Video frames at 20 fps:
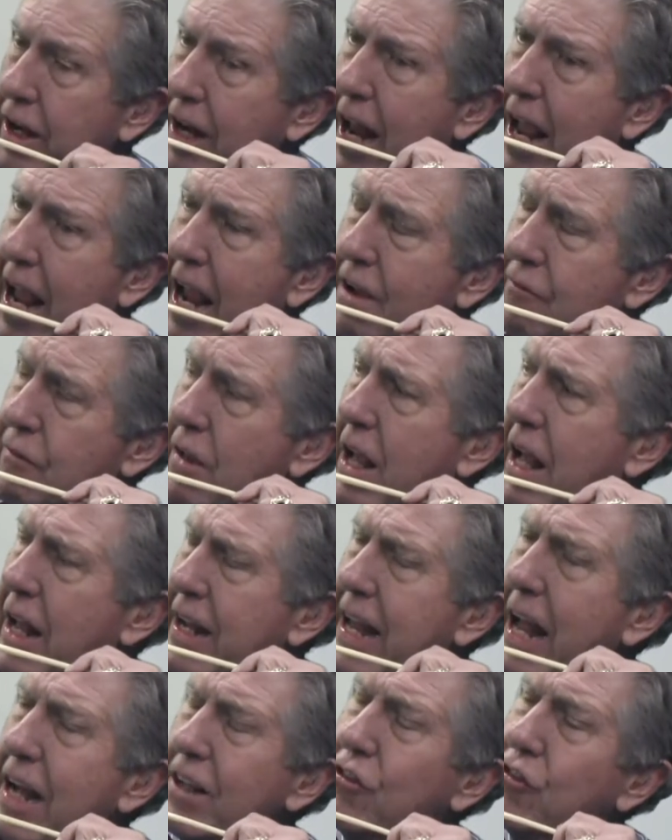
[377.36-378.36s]
and a half.
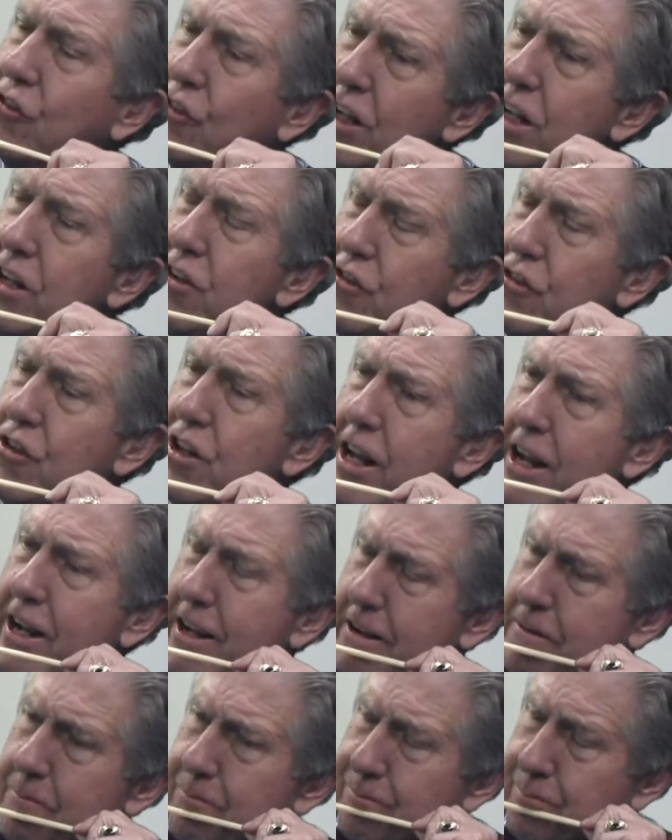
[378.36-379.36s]
Now since
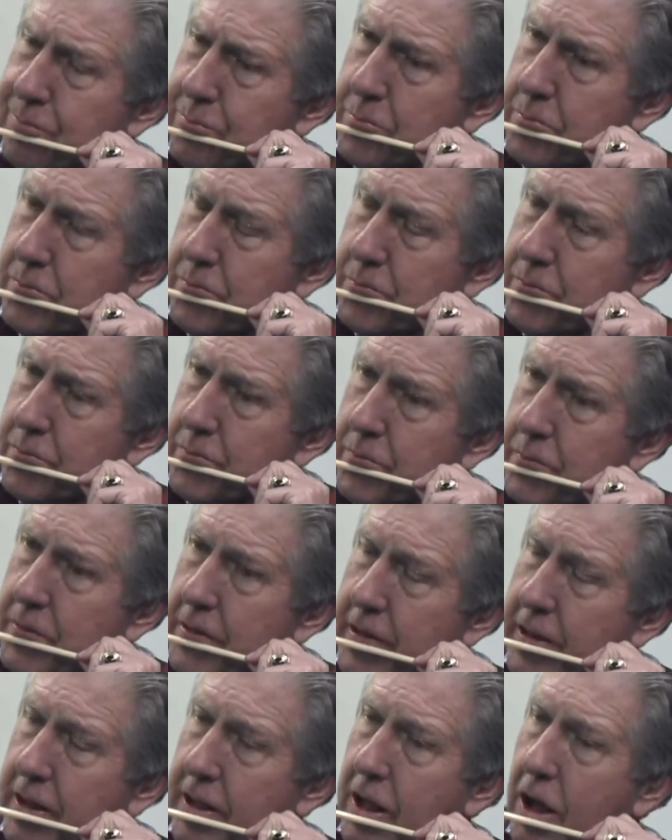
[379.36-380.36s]
then,
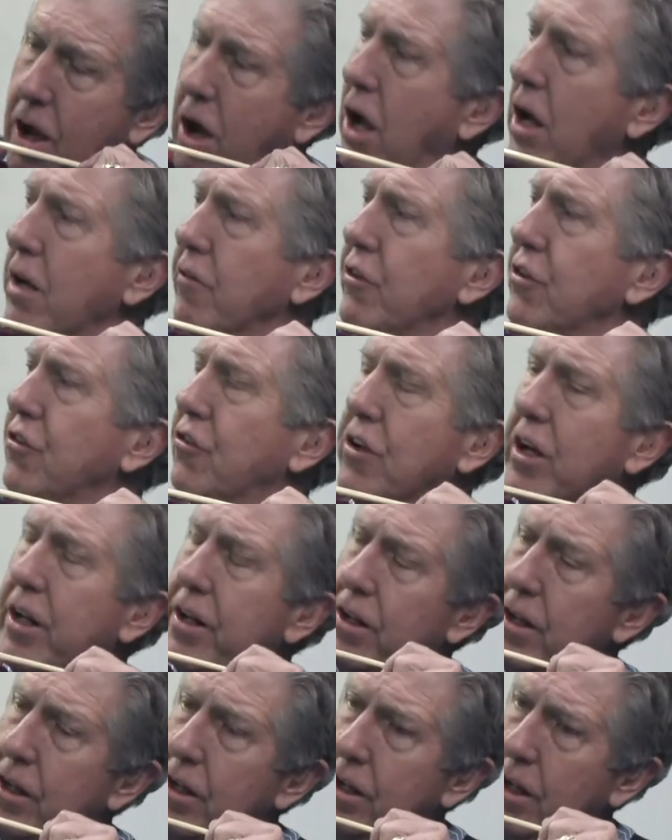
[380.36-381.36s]
all of a
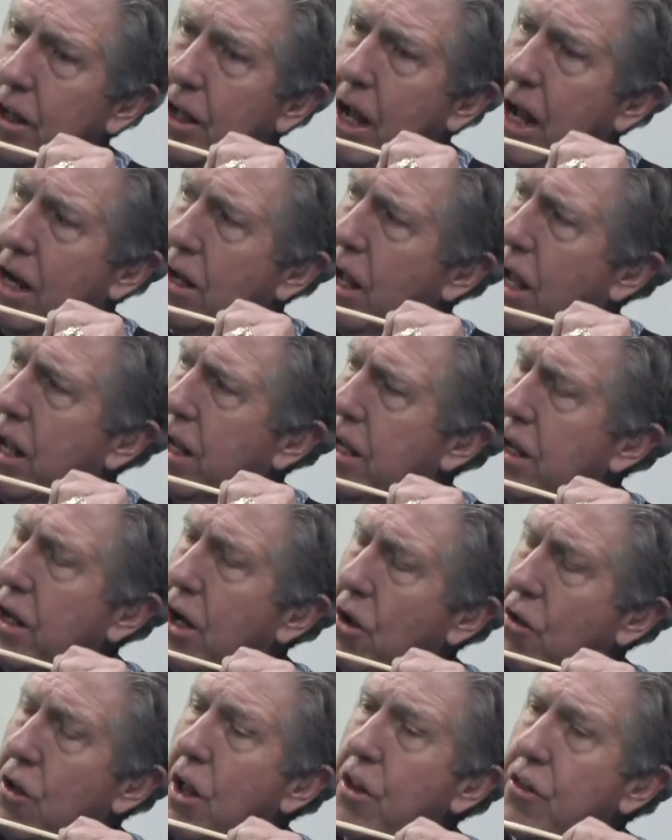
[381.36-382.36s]
sudden. I, you
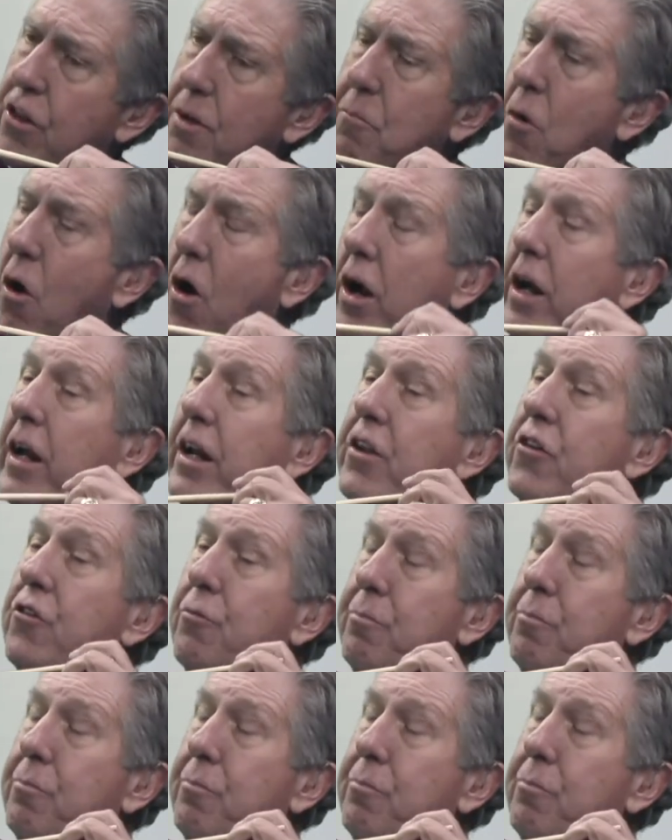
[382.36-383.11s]
know, the market has